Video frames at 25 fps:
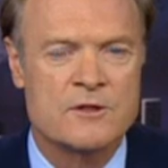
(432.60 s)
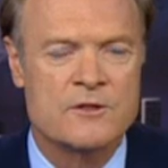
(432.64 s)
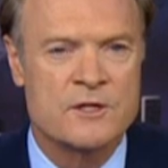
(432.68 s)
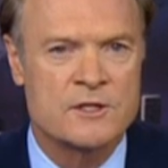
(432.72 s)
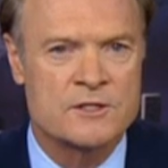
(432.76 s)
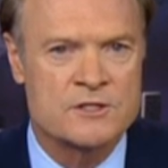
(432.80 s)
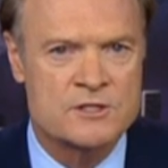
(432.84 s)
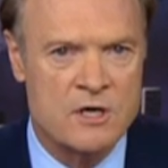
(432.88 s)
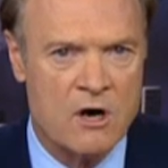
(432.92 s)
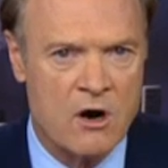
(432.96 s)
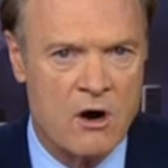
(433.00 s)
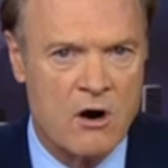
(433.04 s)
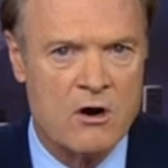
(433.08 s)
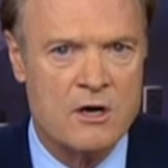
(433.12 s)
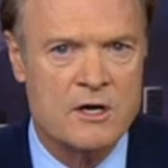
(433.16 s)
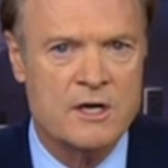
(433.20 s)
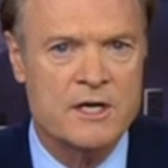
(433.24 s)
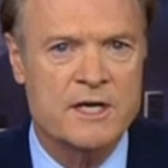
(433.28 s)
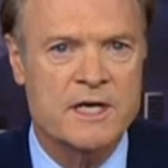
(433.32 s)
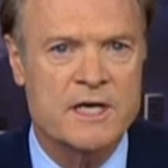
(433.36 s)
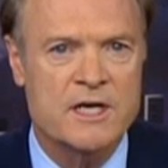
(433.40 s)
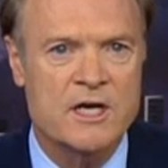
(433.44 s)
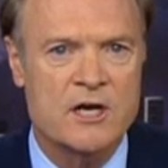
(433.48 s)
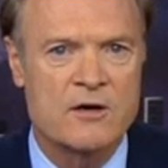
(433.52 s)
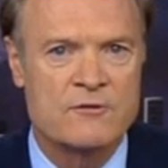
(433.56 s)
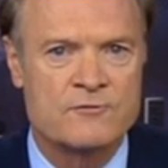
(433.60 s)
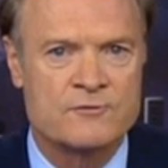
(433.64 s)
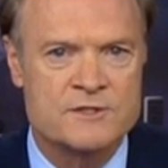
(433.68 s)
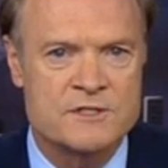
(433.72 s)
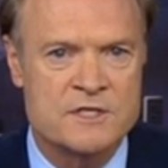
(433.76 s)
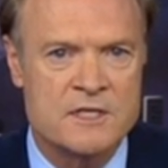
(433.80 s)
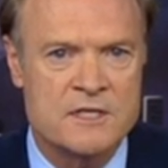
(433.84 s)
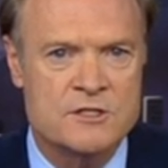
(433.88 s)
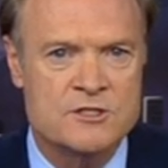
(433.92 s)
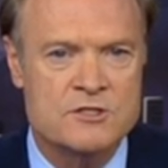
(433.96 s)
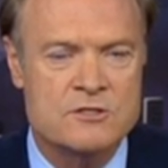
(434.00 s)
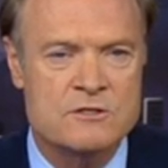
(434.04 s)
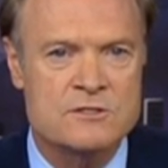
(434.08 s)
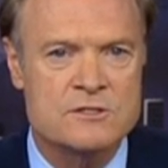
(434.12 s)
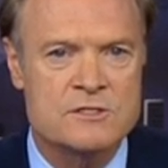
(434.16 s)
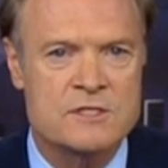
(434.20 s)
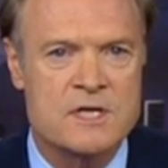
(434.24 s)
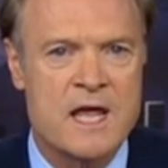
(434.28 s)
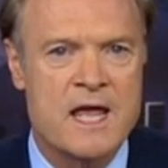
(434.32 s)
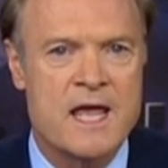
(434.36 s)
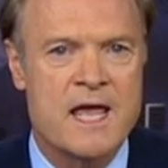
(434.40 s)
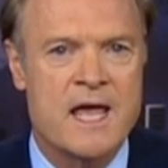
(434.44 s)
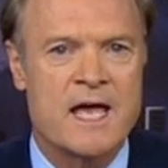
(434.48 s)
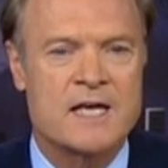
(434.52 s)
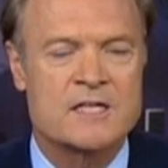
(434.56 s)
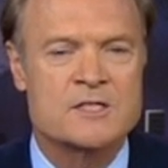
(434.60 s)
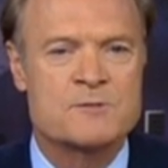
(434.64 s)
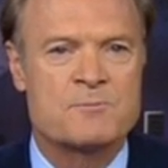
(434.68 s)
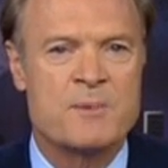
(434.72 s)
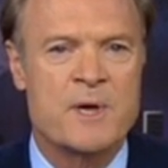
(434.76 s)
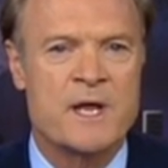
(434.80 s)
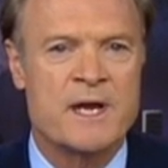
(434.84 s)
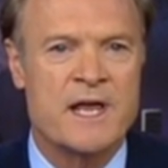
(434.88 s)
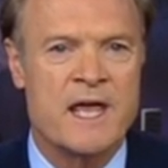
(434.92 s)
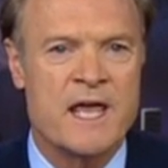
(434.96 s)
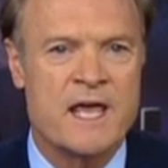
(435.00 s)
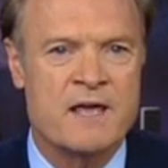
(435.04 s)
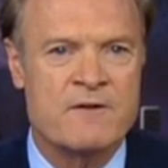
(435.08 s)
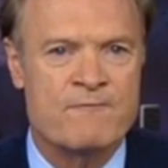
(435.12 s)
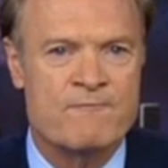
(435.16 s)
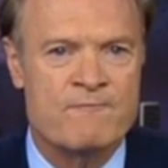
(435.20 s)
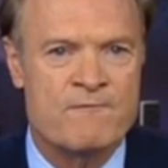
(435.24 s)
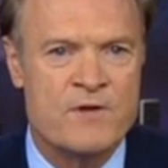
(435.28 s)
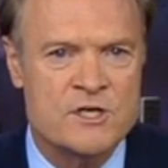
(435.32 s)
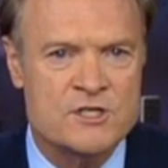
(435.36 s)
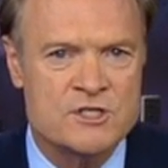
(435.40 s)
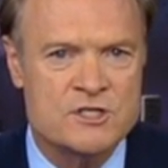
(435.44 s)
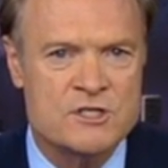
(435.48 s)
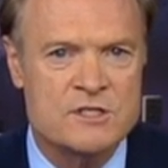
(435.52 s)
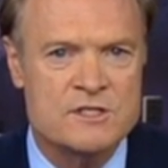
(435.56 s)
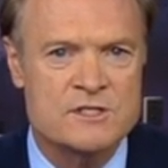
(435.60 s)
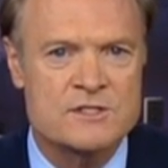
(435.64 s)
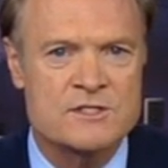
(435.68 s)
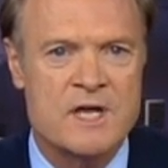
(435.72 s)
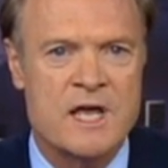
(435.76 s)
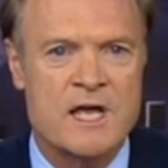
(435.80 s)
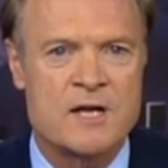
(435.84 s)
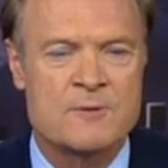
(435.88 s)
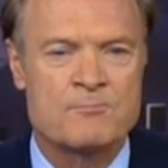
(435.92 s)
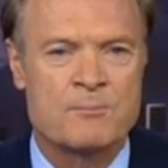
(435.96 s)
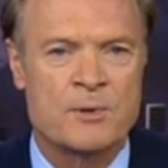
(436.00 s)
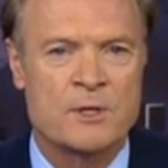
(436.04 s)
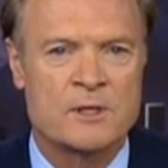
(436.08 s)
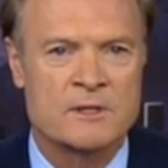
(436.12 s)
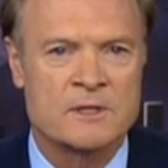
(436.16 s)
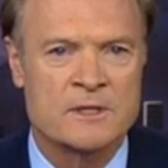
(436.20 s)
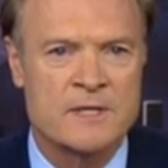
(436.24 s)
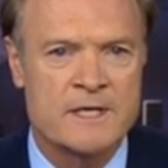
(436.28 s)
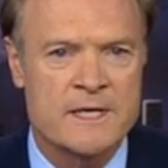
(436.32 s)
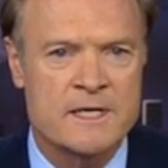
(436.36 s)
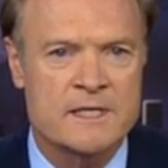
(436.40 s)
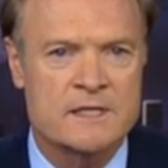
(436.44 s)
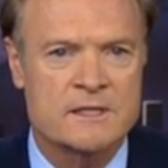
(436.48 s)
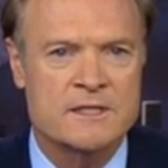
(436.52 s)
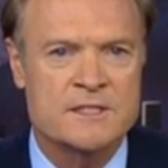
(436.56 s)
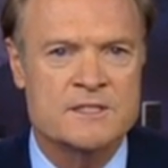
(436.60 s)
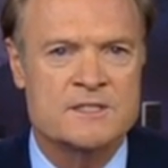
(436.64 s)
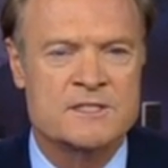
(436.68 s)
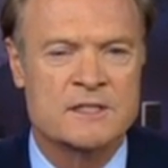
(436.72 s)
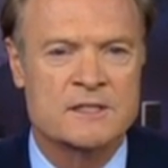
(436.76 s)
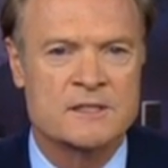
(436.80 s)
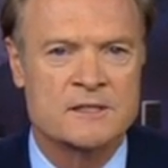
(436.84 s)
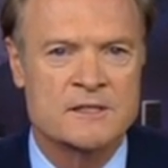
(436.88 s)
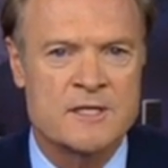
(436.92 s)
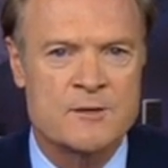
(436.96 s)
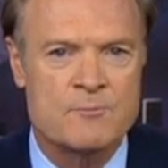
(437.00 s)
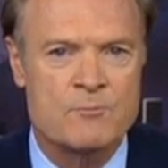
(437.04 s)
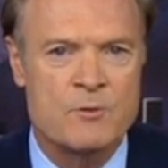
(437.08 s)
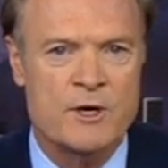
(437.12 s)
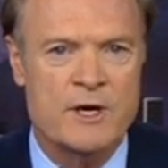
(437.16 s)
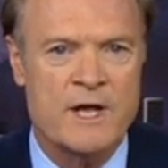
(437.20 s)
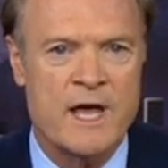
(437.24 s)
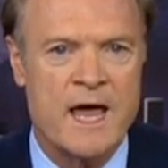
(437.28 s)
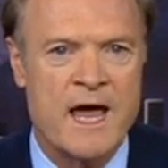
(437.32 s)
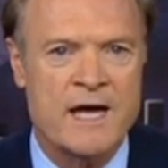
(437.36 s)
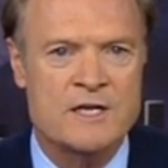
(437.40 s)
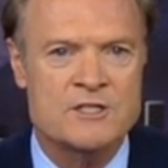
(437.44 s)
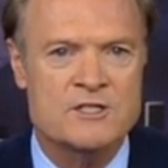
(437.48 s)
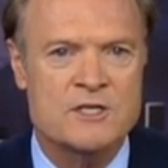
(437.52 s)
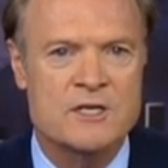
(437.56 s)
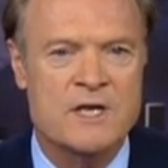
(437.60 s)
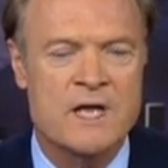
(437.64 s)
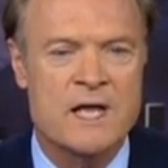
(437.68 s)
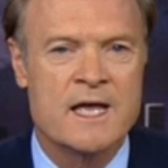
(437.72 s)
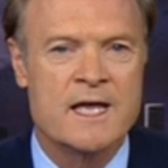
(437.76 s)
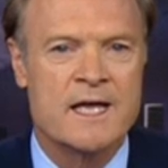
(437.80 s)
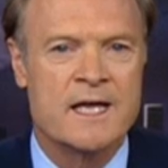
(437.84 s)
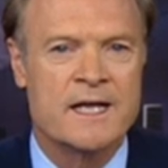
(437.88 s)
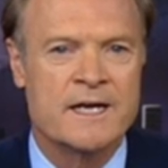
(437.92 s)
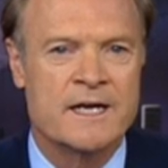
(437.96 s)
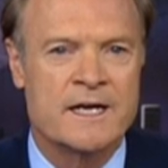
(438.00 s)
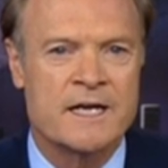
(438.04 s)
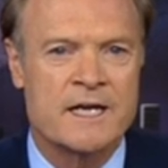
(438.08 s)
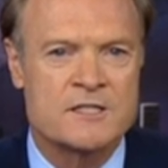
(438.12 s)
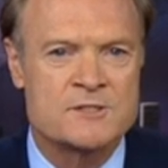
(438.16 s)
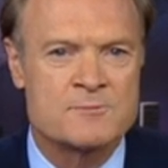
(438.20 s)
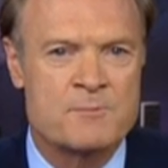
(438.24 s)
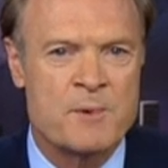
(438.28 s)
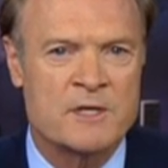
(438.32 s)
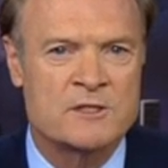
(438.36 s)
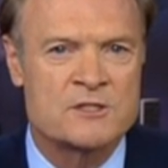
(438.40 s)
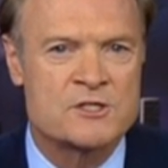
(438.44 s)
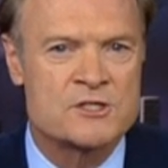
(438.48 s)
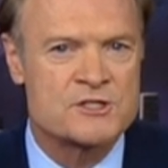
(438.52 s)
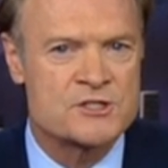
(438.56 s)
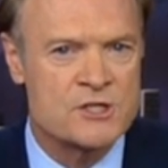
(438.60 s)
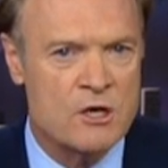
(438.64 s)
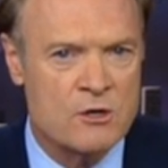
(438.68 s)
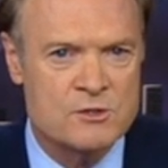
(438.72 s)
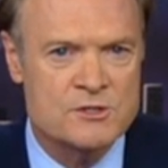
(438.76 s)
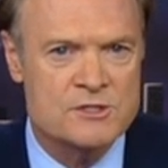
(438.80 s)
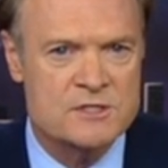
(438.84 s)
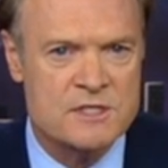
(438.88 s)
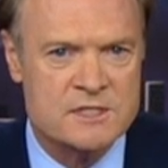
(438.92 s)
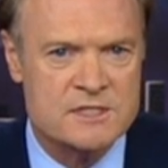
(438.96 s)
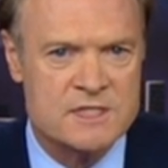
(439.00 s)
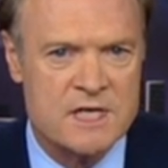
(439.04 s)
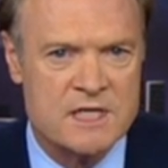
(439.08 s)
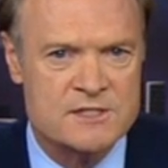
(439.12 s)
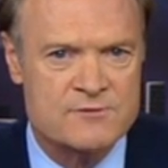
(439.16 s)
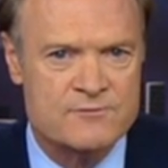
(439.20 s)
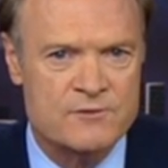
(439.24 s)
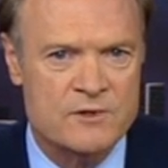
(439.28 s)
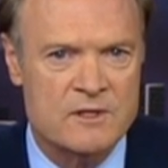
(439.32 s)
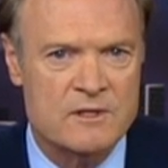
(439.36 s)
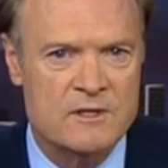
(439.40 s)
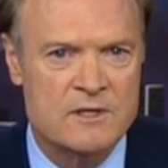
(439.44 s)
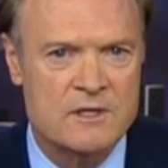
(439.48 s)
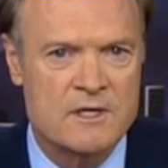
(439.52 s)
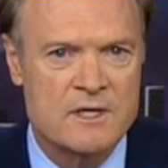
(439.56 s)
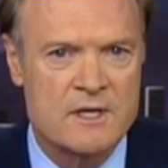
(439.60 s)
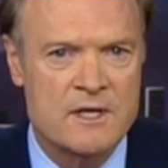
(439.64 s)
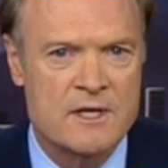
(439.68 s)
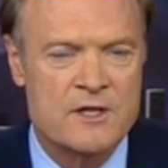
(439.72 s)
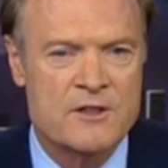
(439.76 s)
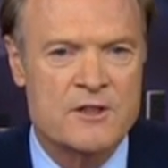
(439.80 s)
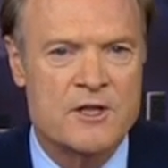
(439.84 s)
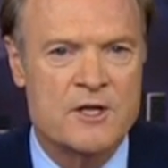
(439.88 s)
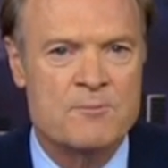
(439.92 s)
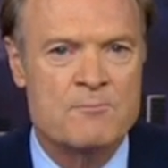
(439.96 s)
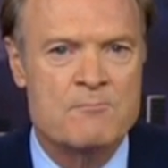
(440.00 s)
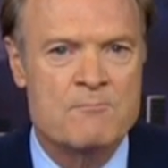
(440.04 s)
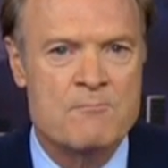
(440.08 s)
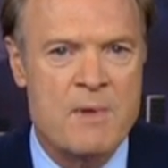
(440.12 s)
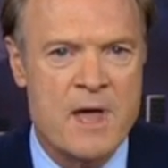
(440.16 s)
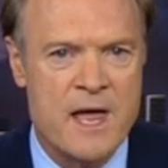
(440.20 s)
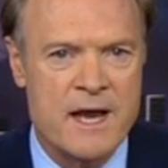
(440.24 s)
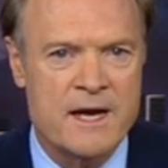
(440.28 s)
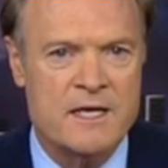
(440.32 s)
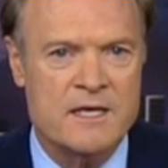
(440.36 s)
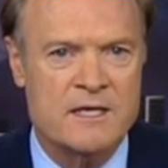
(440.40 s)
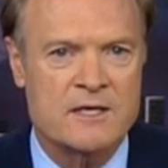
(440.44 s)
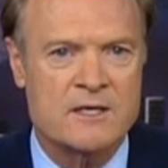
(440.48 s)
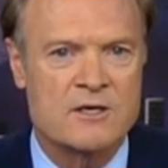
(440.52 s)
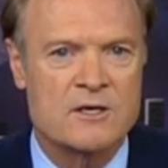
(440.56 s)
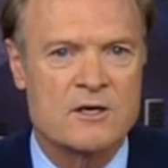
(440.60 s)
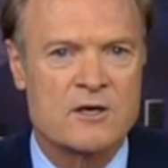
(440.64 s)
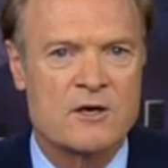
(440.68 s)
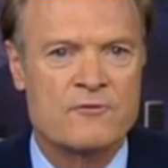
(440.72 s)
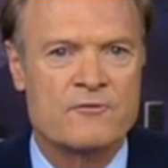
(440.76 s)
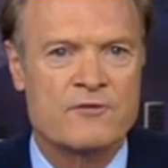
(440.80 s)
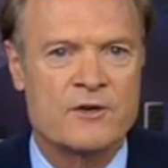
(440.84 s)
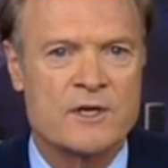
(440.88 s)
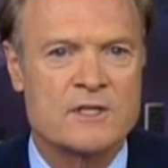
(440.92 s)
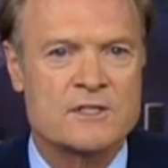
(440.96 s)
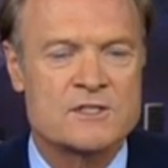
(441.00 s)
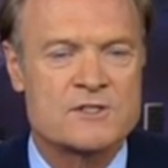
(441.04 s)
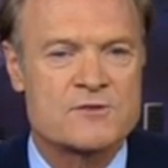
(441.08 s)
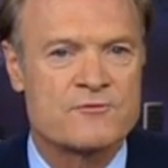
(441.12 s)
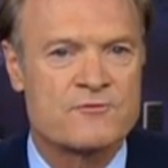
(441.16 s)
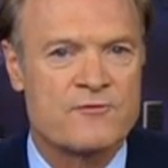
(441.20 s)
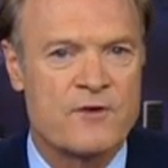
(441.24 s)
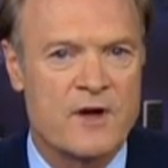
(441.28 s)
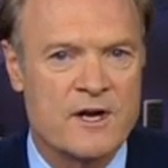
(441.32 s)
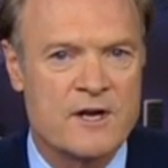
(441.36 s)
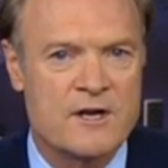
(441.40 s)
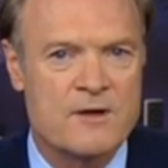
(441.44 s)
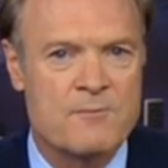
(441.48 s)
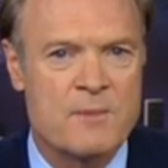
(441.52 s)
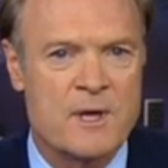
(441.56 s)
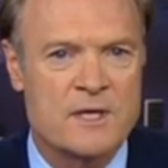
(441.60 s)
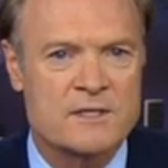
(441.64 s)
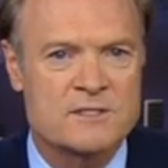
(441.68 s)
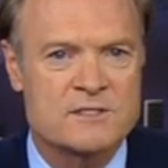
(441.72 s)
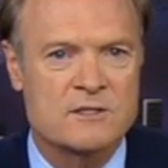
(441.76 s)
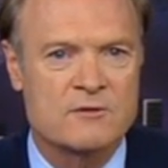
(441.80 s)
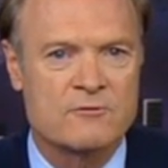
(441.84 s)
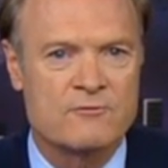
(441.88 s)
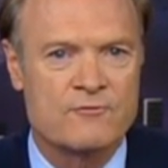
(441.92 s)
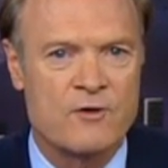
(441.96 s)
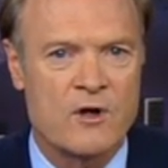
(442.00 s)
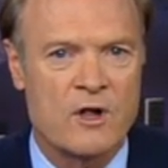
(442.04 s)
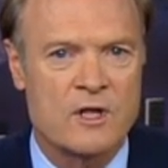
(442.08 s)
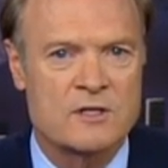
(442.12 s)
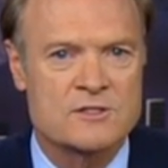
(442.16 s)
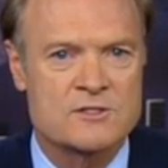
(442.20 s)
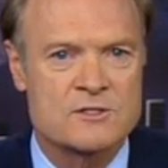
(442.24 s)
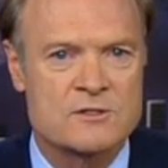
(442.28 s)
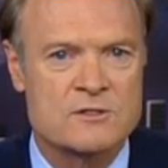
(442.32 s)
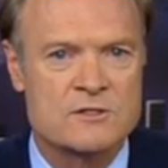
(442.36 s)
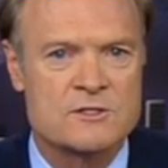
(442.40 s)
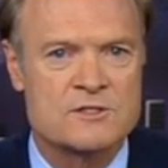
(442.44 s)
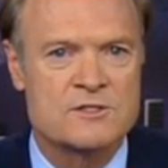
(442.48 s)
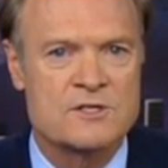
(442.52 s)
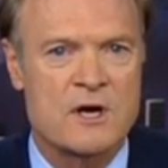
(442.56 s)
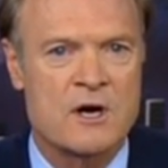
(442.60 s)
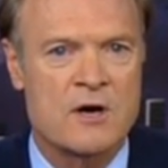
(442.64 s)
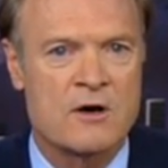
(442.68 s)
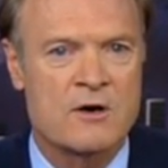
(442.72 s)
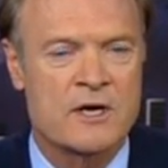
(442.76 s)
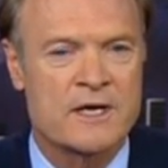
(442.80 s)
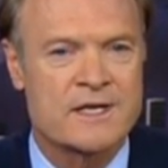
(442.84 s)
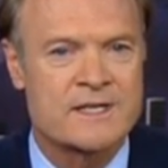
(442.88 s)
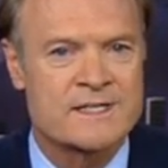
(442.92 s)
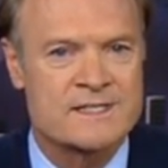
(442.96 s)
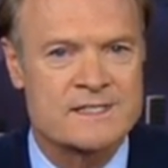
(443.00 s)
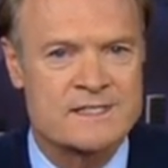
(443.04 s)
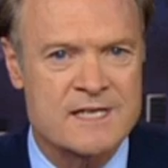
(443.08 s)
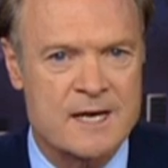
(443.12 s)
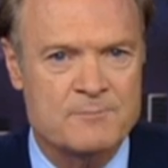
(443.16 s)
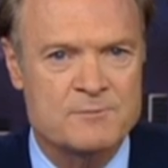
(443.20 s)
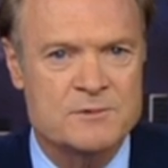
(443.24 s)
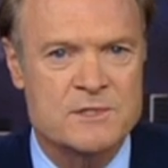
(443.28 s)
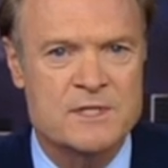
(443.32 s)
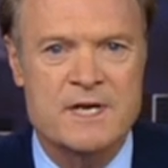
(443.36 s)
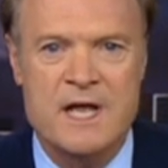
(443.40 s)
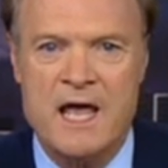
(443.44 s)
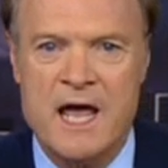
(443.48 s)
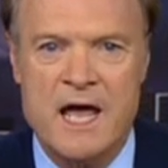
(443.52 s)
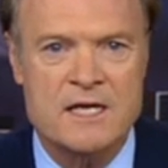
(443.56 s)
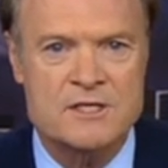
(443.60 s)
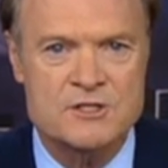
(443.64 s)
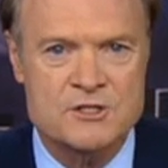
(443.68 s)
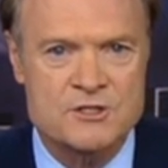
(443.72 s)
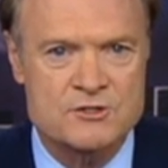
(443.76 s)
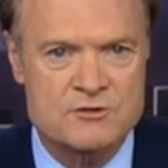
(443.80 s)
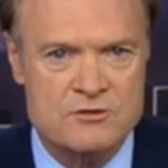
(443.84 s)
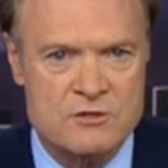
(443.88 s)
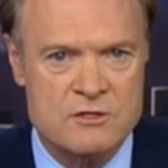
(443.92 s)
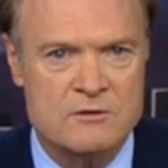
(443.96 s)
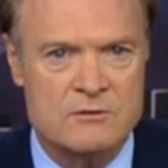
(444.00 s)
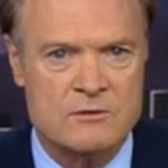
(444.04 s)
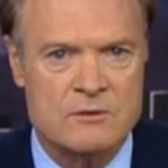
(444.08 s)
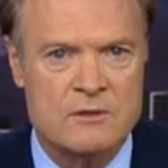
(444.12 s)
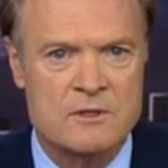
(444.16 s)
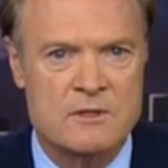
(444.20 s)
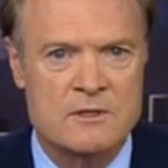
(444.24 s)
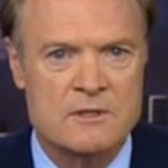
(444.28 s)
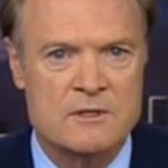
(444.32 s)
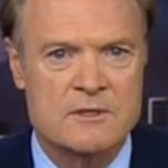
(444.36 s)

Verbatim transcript: The targeting of teachers has been a vicious and politically deliberate action, and it has been so successful that many of its fundamental falsehoods are accepted as true